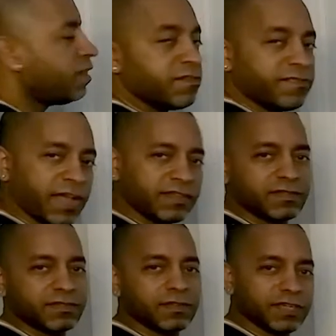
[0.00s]
the
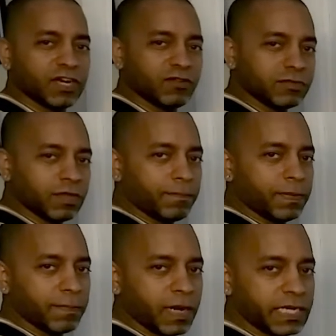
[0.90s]
Fed's, the, you know,
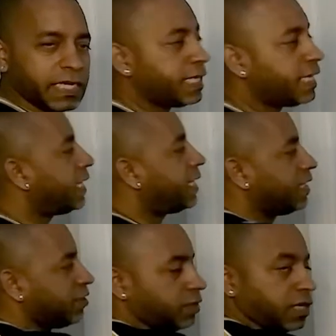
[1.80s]
dumping money,
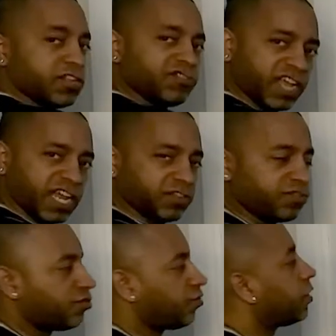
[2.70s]
it's gonna
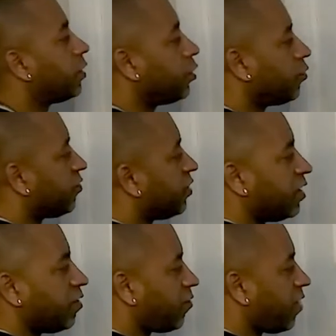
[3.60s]
change. You'll
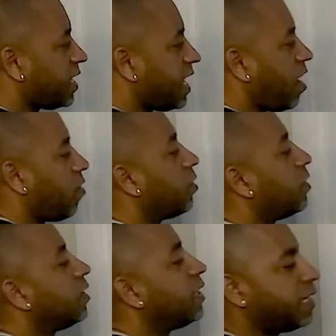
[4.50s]
see them right now.
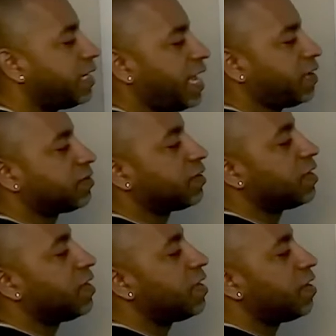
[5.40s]
Next,
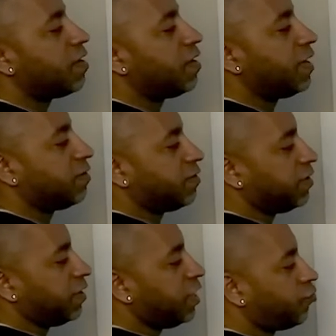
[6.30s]
it's
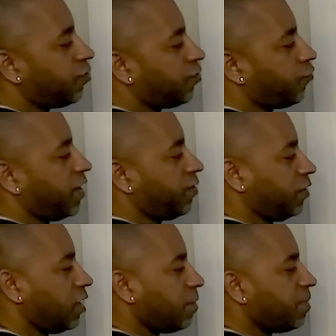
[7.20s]
the interest rates,
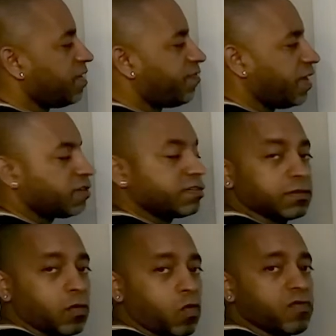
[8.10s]
it's gonna be
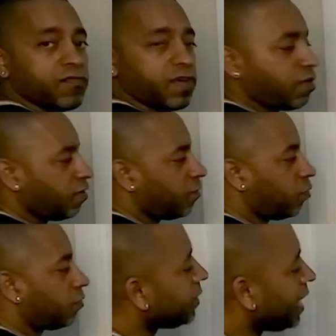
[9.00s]
fixed or
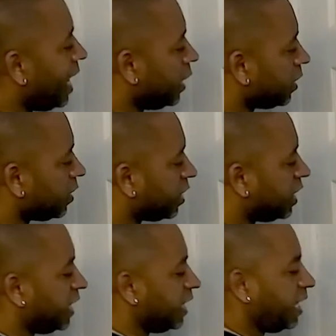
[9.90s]
variable. Another
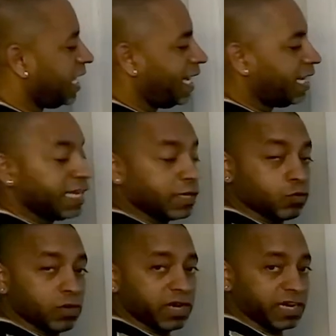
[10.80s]
key,
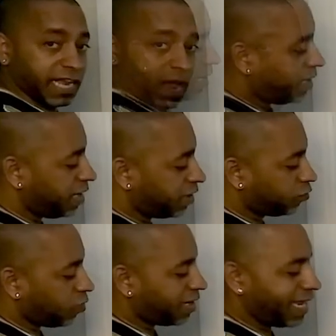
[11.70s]
liquidity.
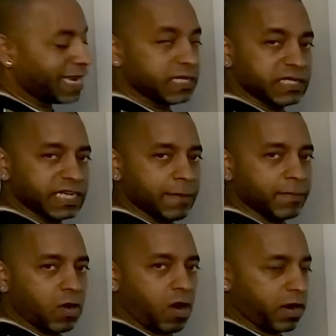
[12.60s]
Next one,
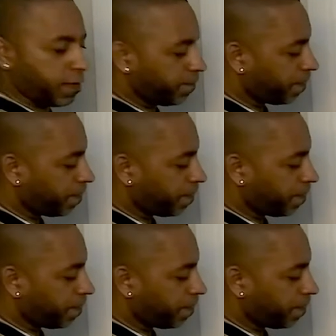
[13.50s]
ATM card.